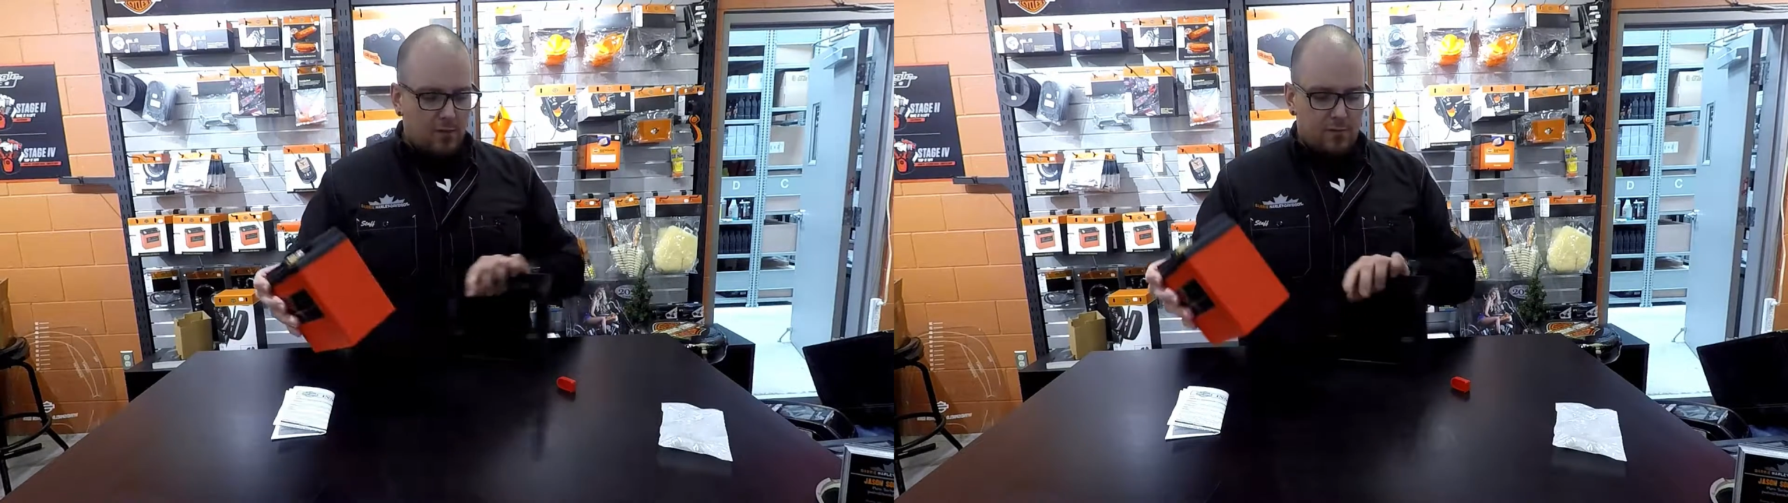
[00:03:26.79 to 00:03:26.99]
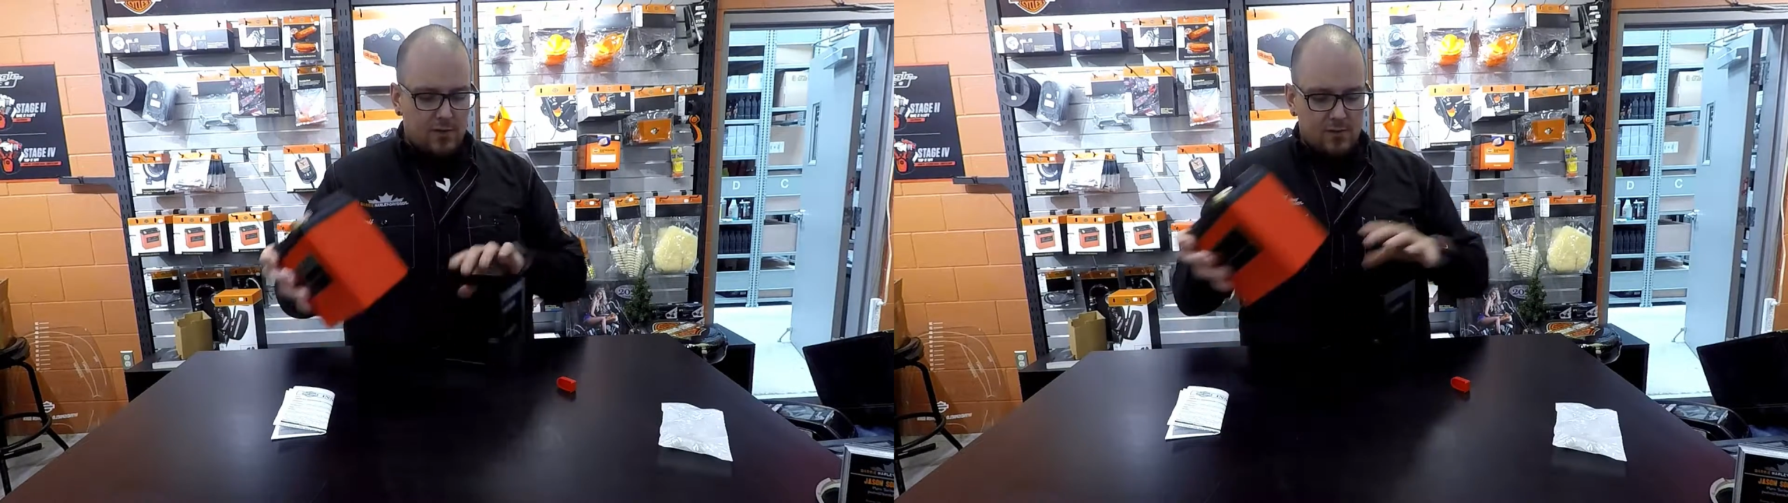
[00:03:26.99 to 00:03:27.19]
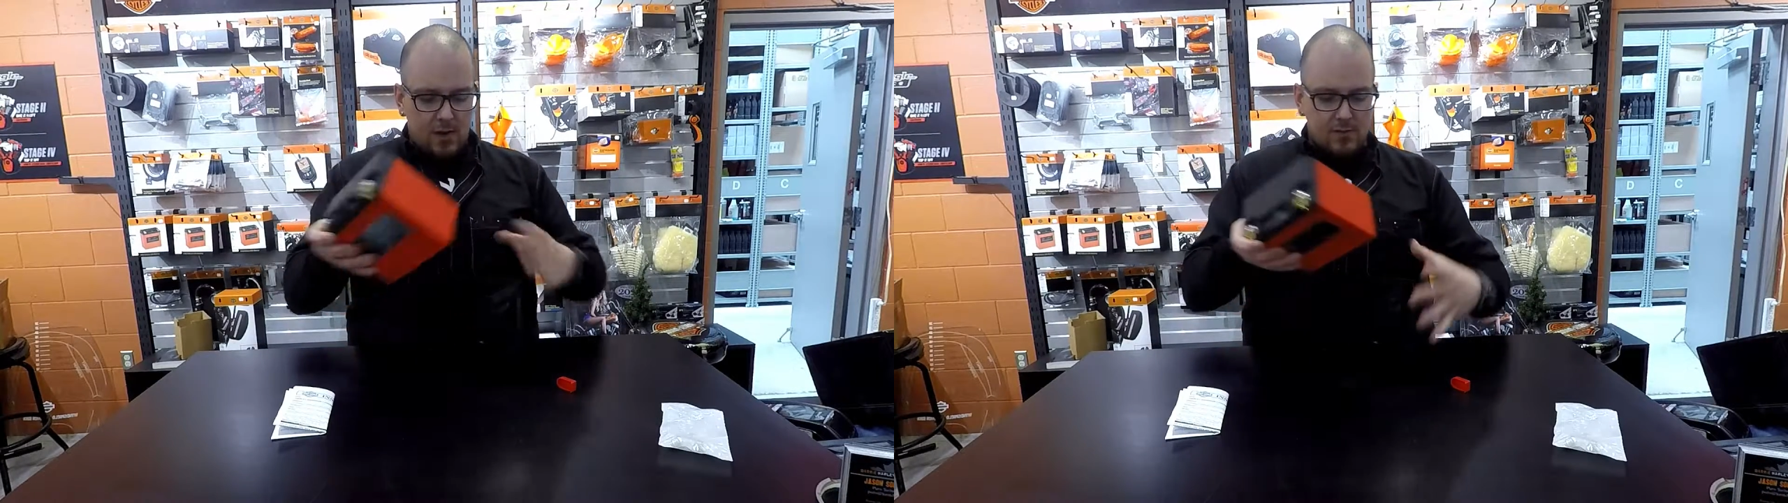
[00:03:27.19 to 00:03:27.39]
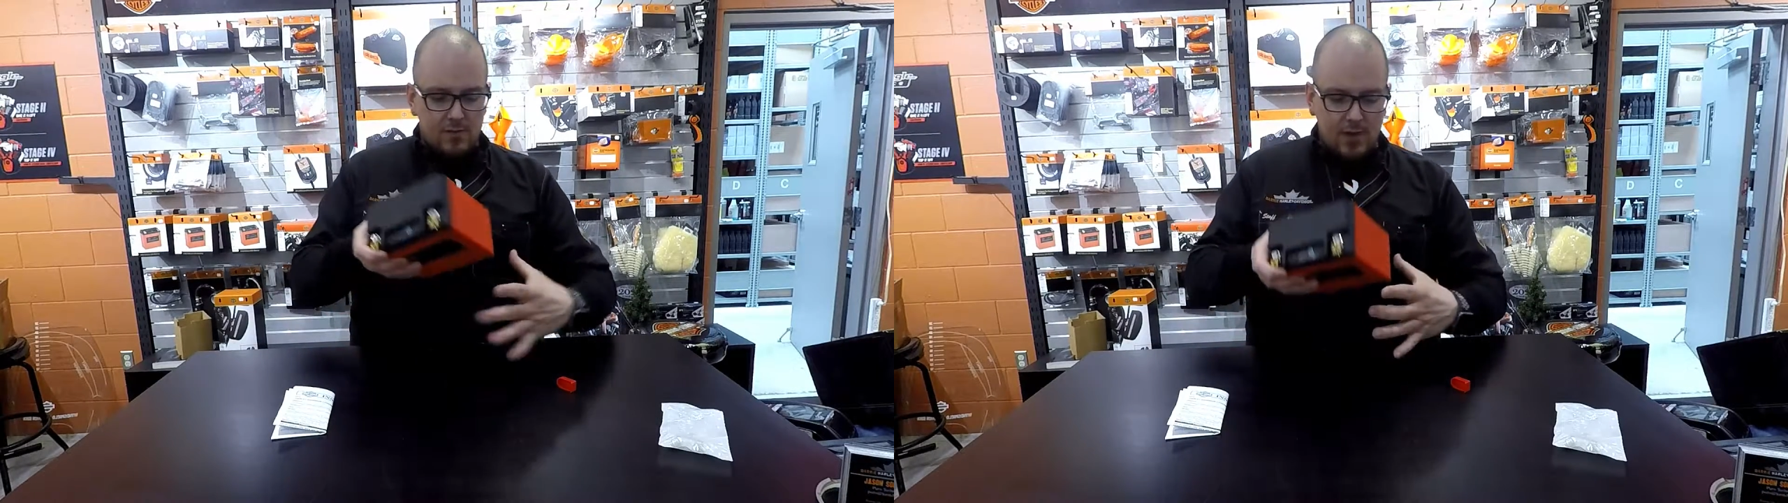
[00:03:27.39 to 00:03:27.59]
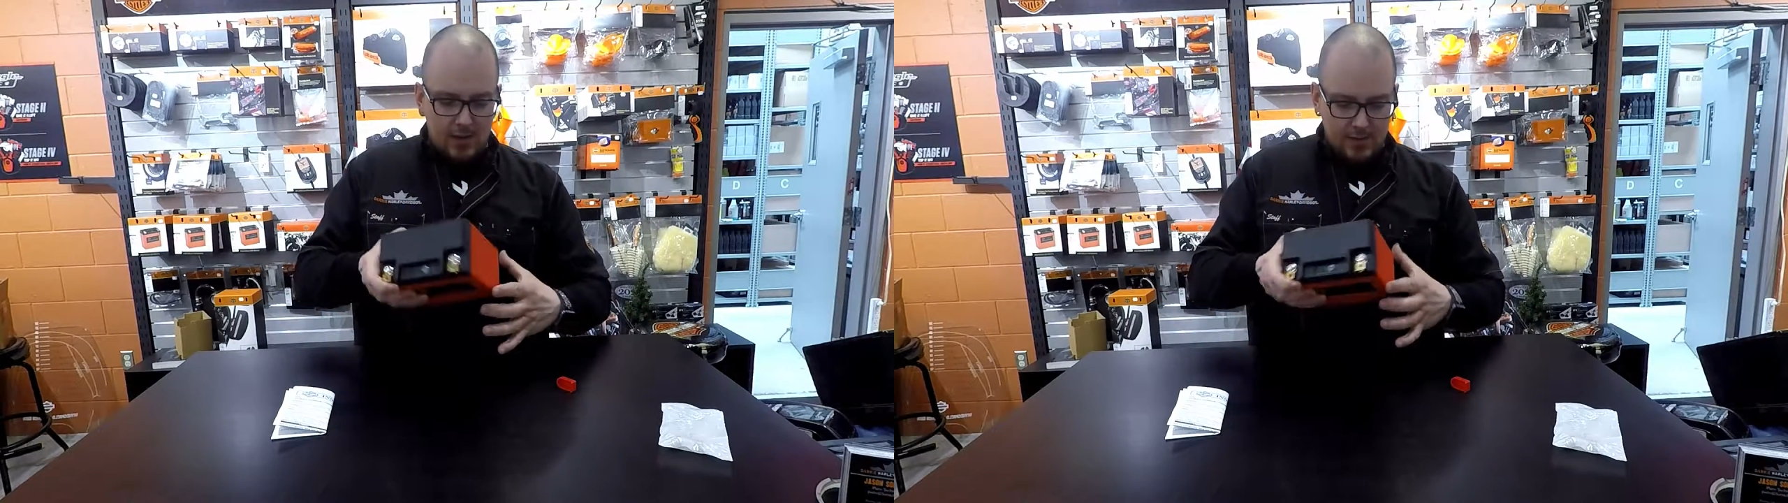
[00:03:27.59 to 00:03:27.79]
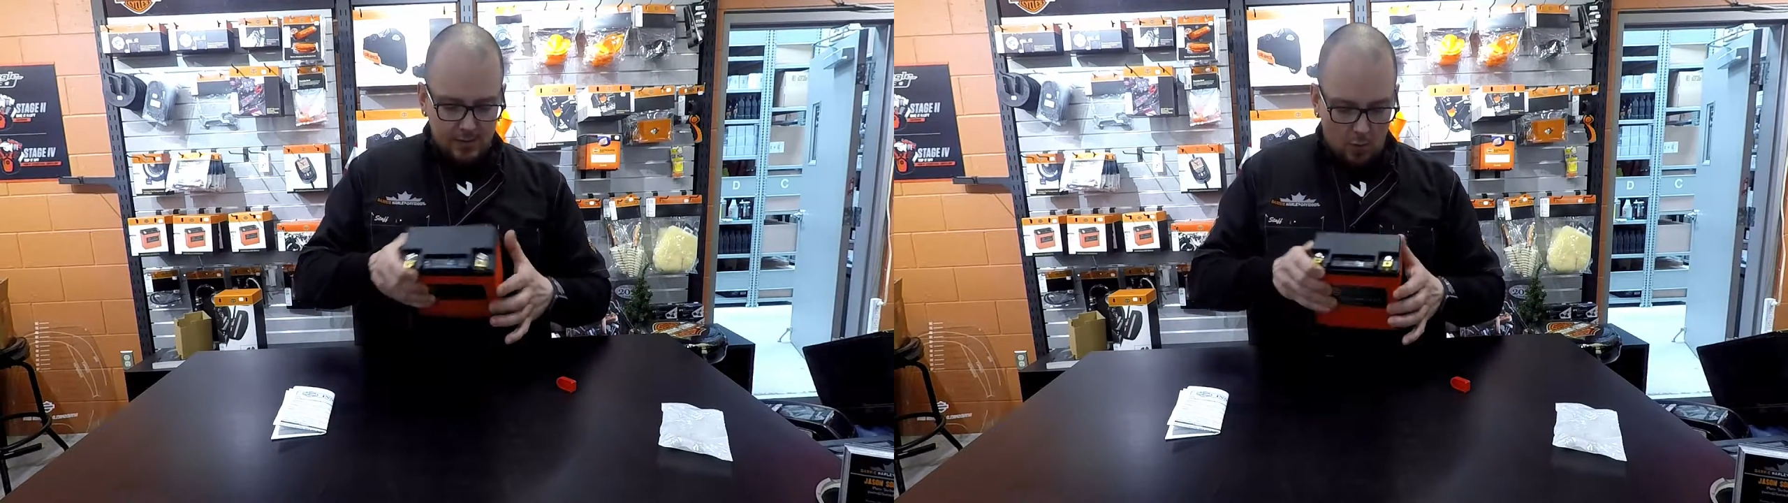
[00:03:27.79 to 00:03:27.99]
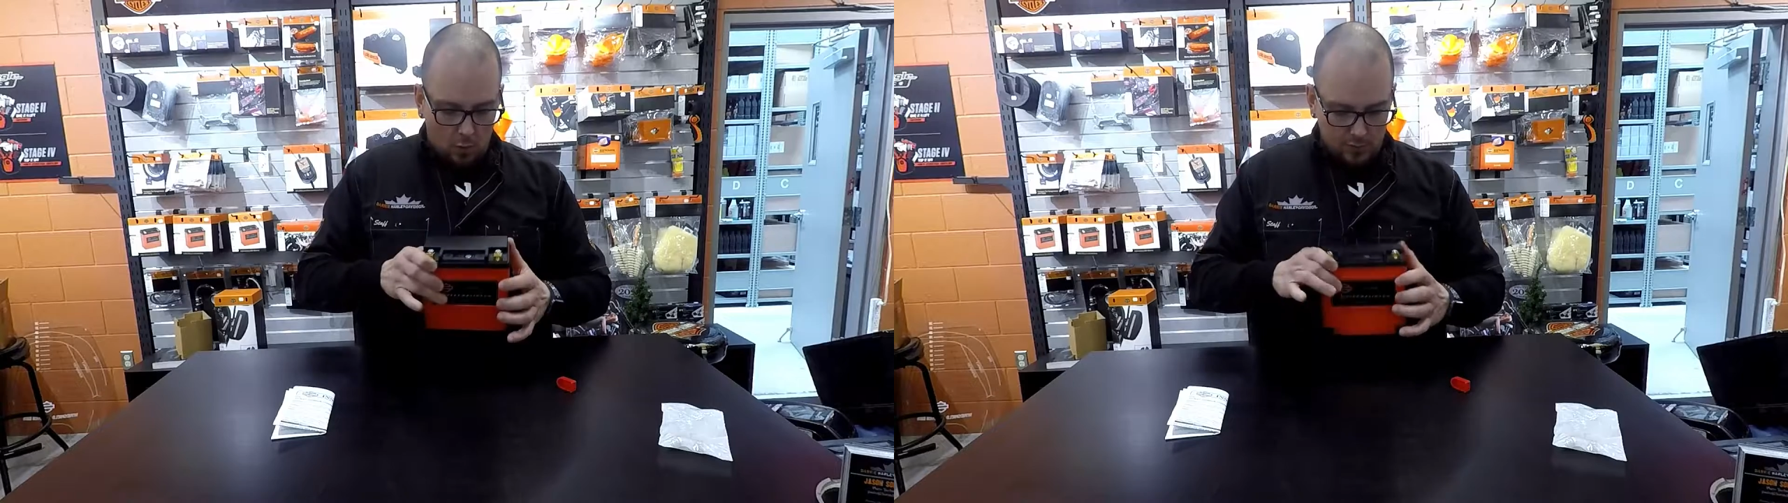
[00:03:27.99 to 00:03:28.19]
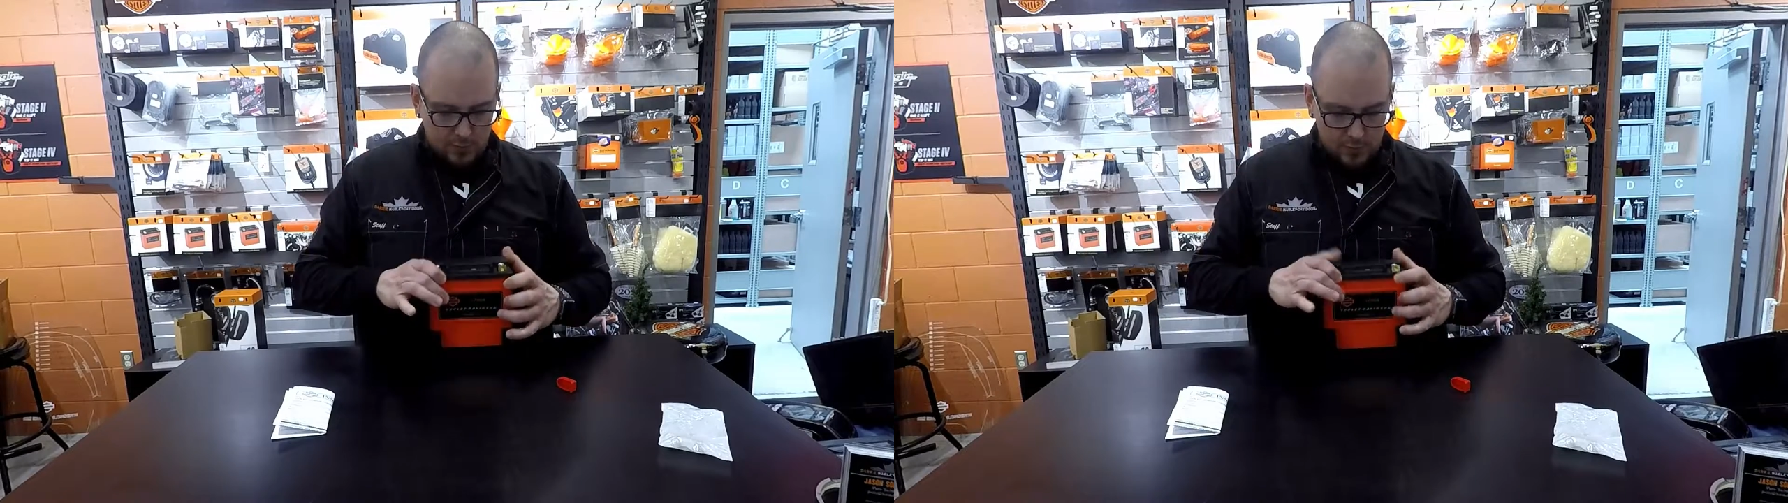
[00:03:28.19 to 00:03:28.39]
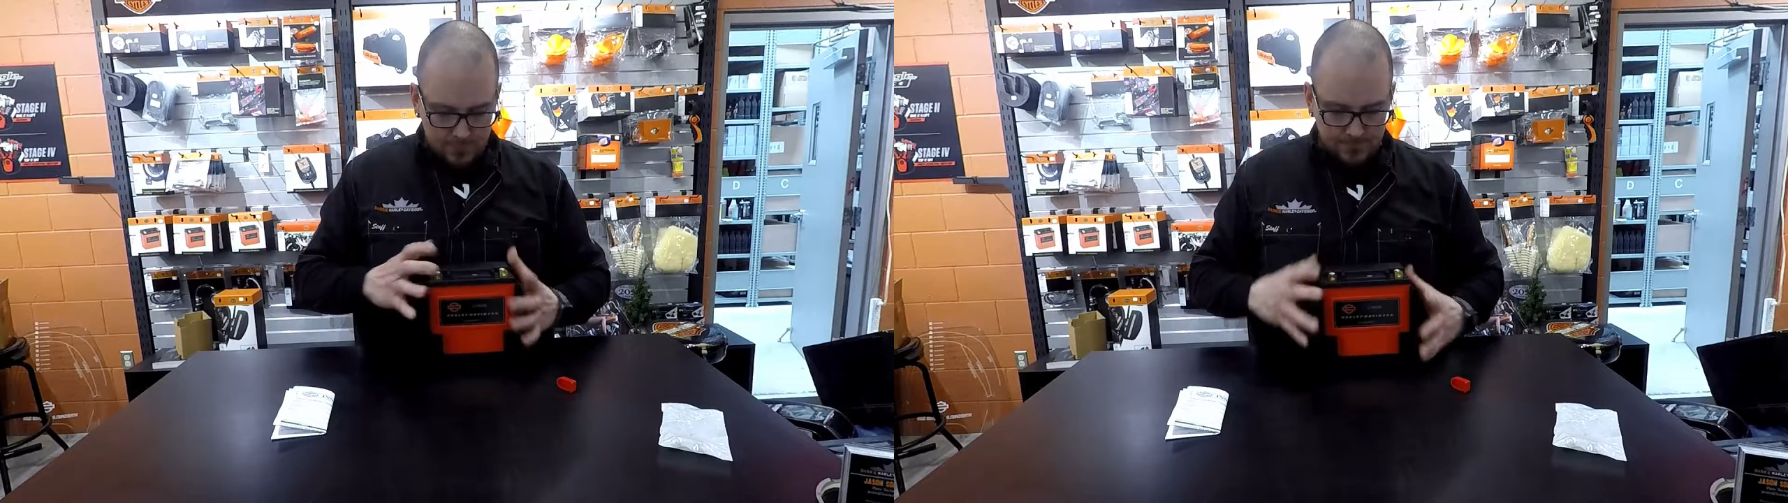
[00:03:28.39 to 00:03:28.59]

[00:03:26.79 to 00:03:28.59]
It's nice and tightly in the holster.